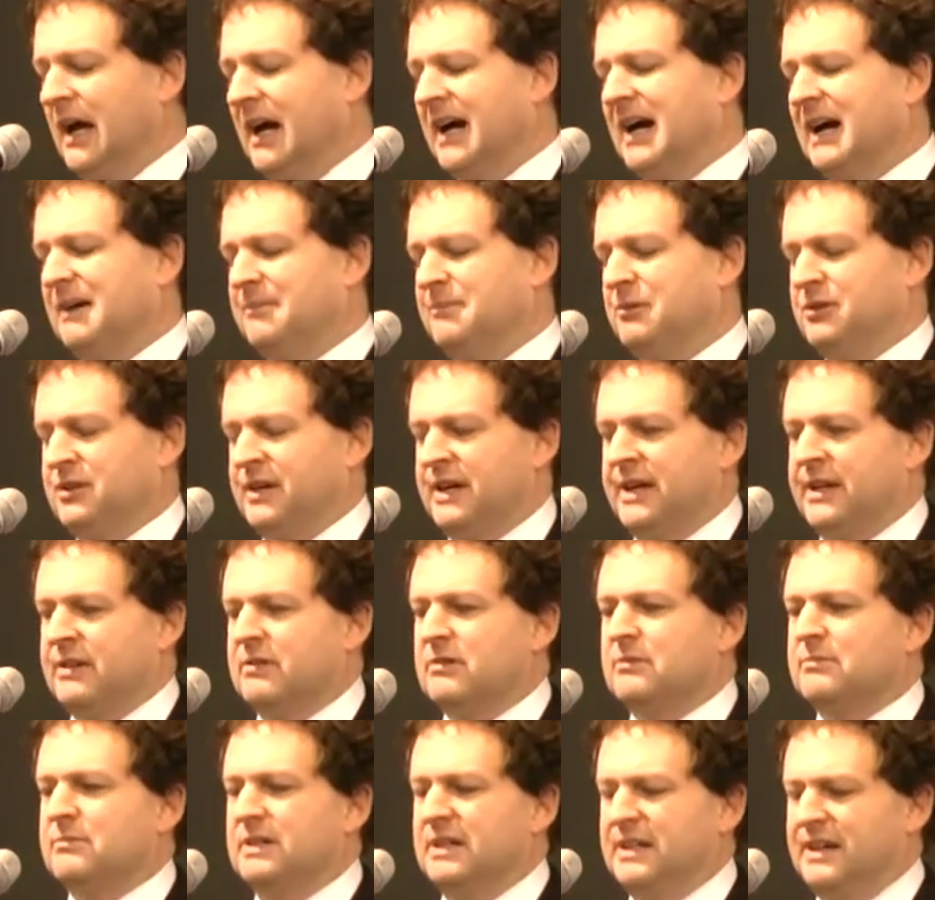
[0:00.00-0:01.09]
Uh, put
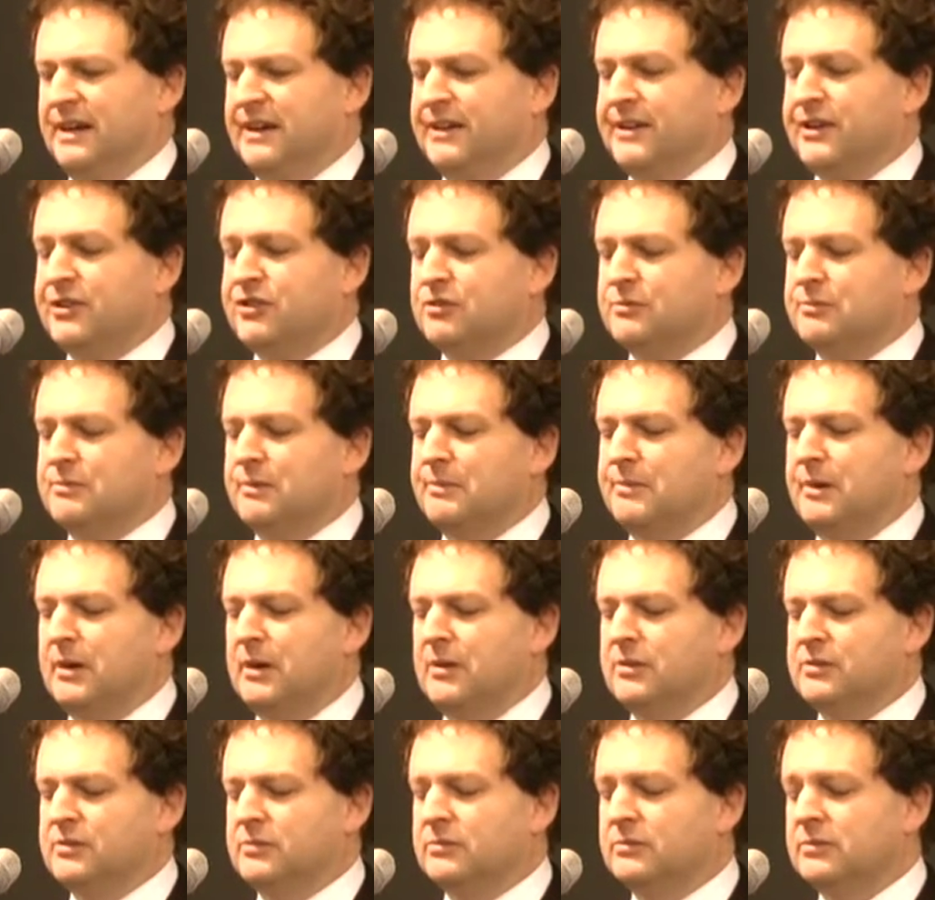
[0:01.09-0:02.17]
together an initial
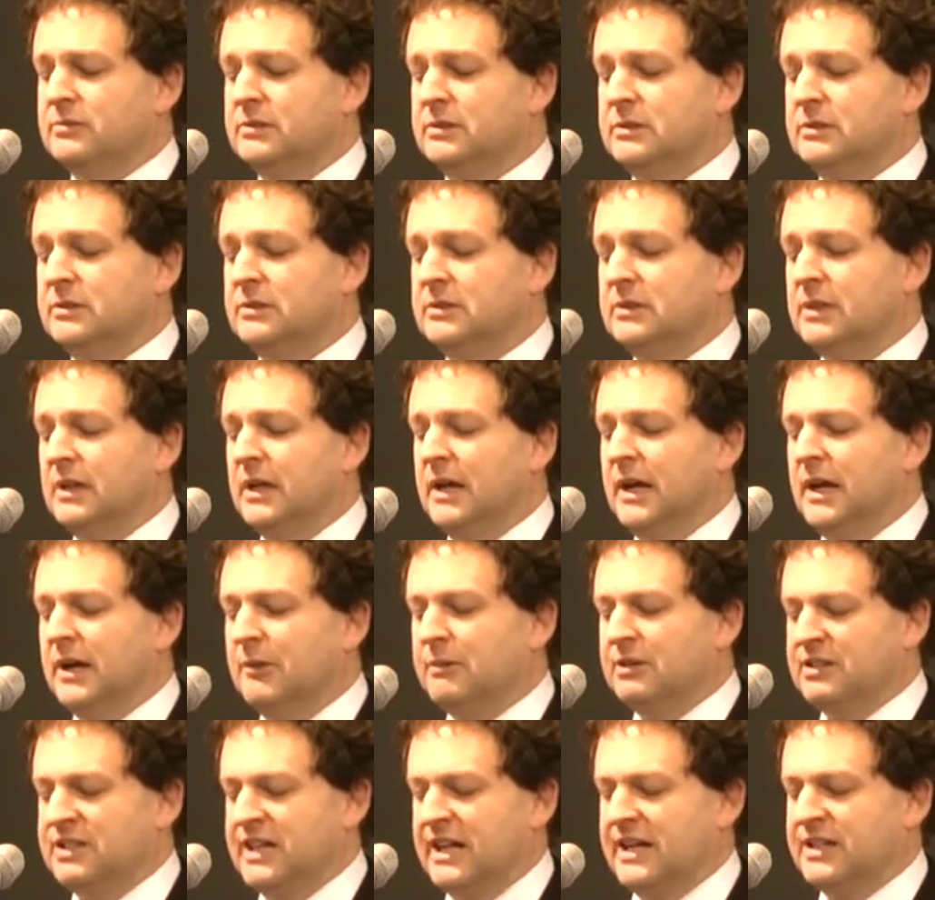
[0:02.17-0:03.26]
proposal
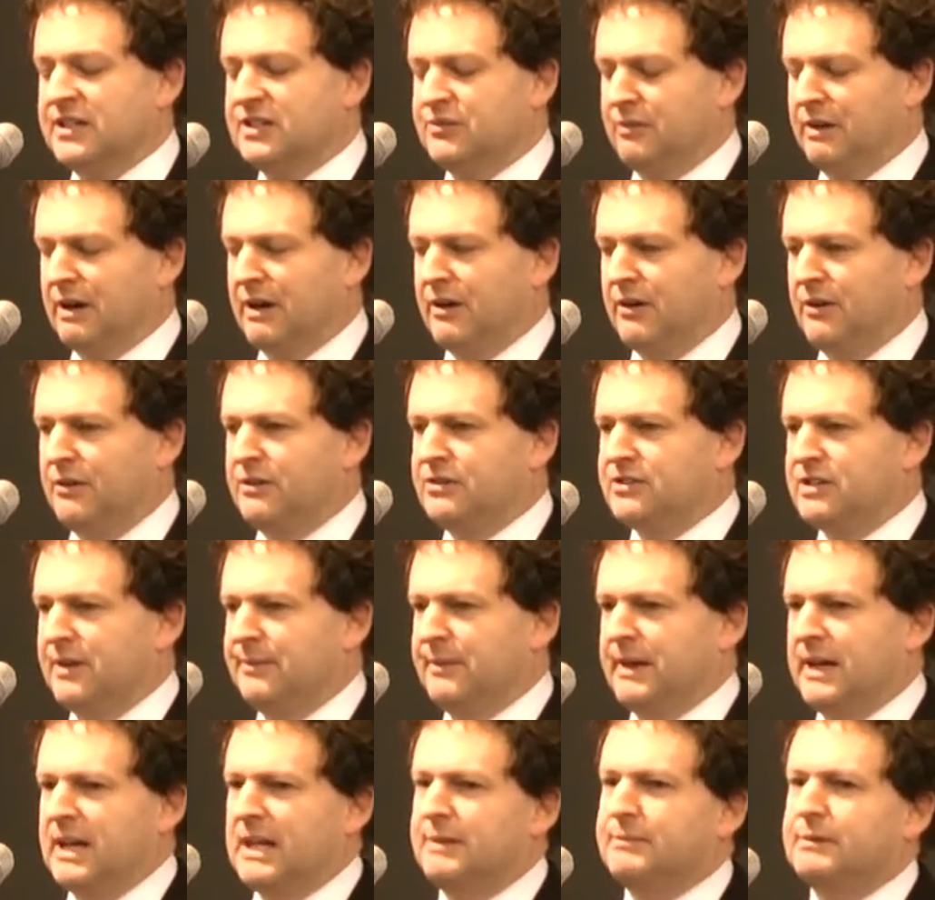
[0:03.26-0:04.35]
which has to include
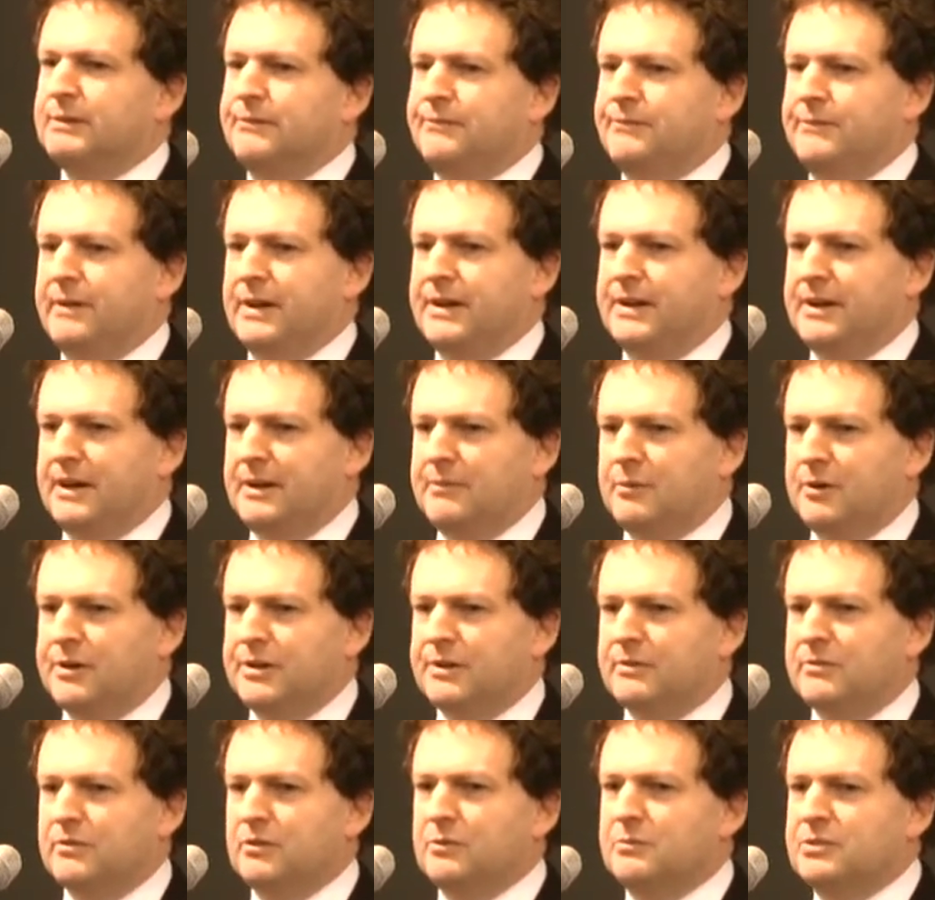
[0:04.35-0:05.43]
some element of funding
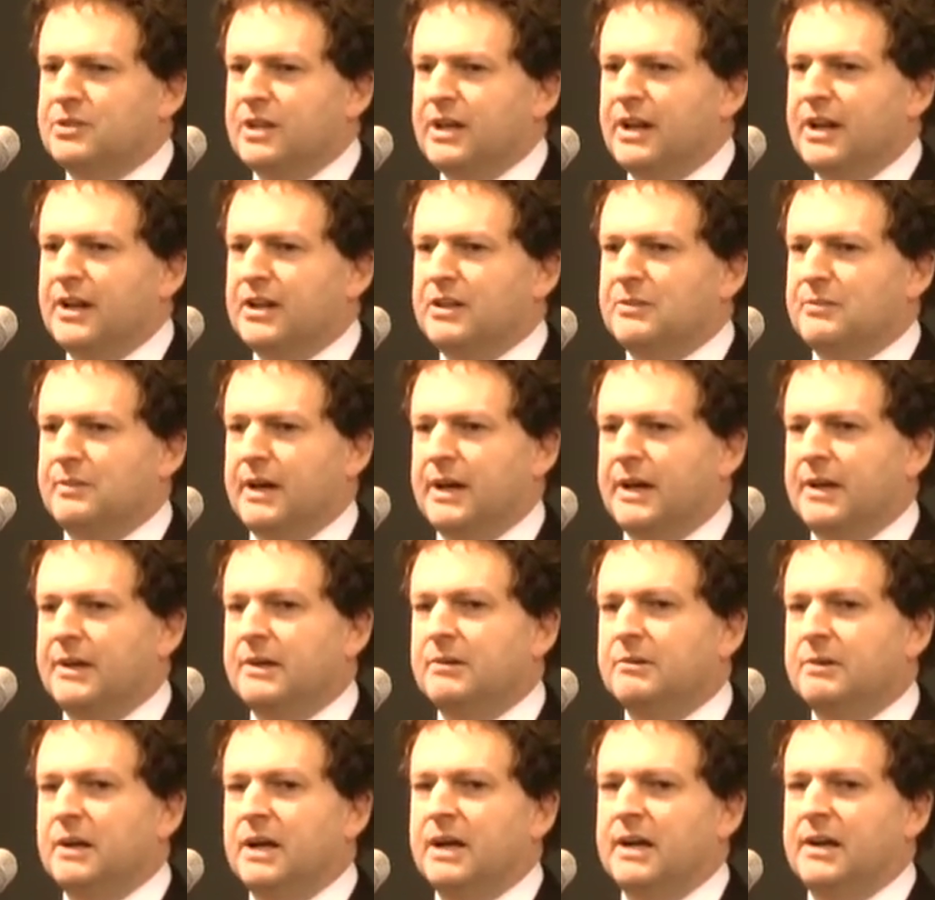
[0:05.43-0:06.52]
by the group seeking the
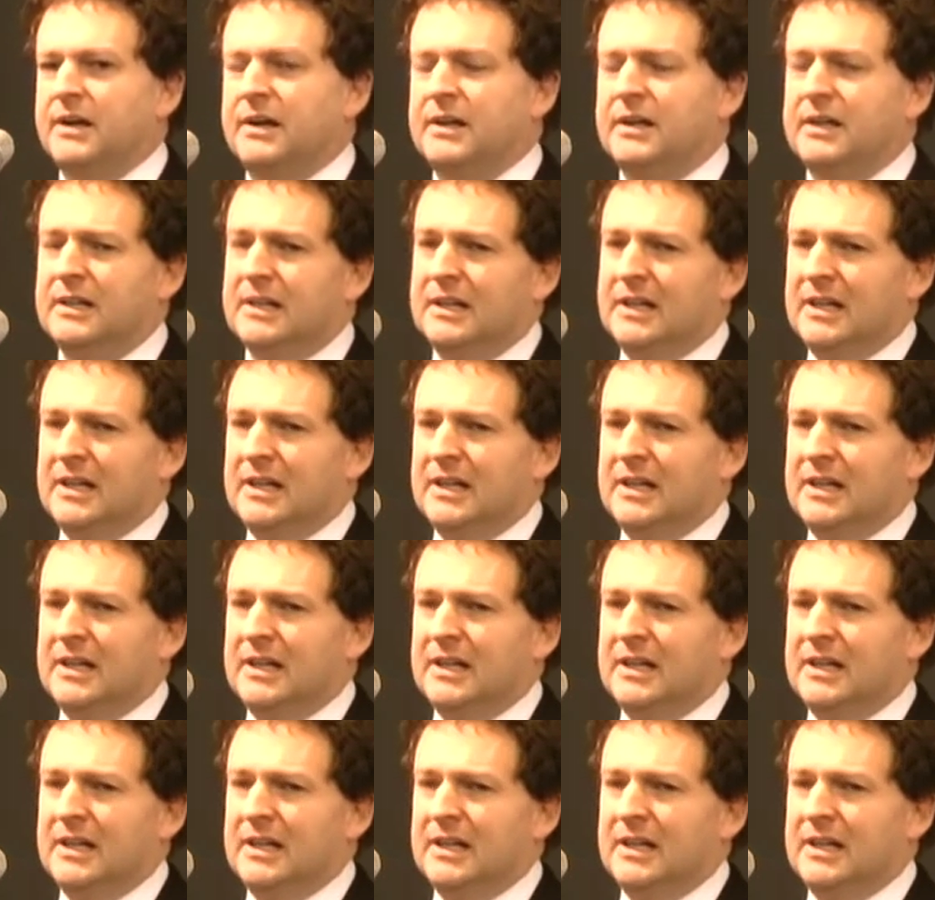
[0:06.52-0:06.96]
money. Uh,